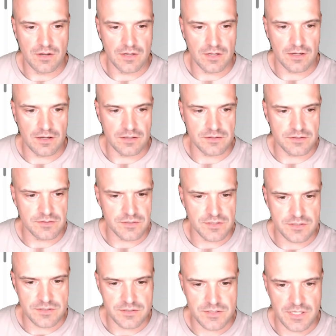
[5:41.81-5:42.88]
I'll
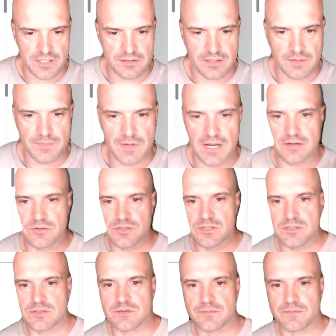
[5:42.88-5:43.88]
just check the email address.